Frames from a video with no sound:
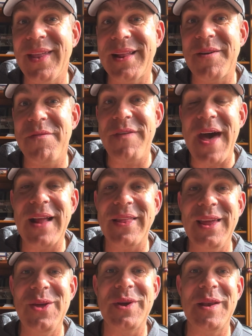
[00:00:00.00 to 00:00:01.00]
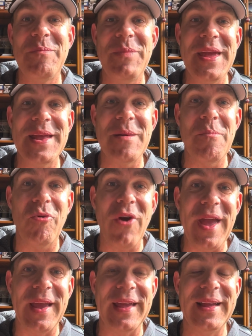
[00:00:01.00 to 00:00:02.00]
Like the fact that you can be in a
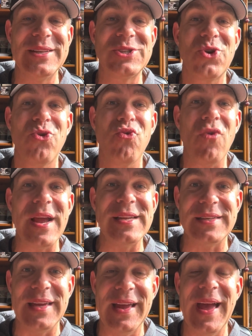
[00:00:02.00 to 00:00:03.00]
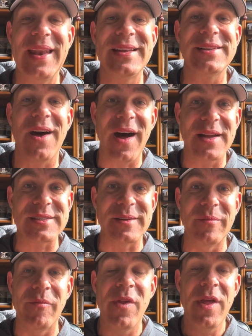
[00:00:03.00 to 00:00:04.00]
break is crazy and it's
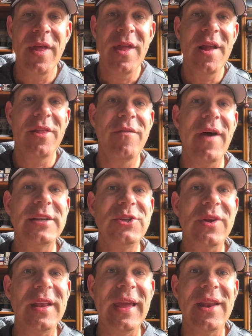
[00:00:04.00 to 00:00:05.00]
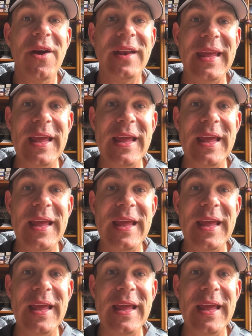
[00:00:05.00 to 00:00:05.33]
awesome. The fact you can get on